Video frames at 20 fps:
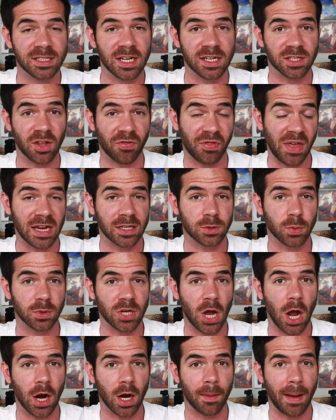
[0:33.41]
does the things we'll
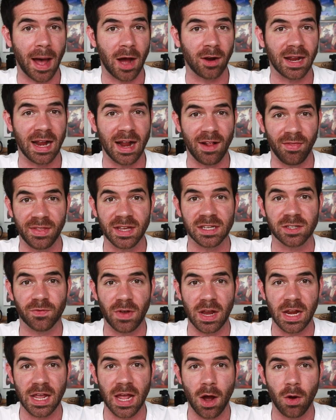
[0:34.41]
talk about in this
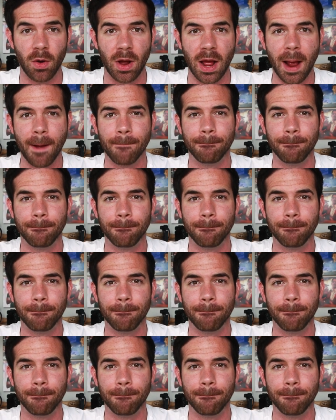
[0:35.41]
video,